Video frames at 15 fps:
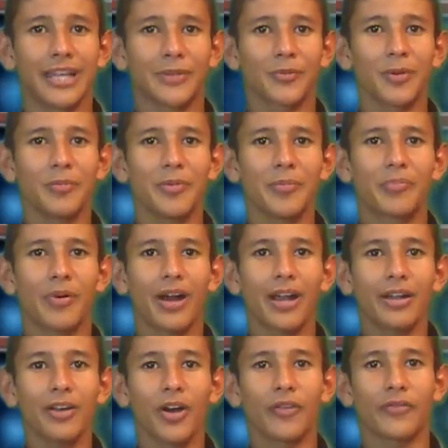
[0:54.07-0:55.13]
that will be
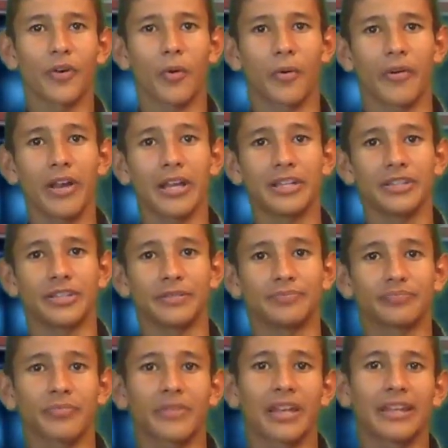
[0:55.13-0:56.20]
part of our reality.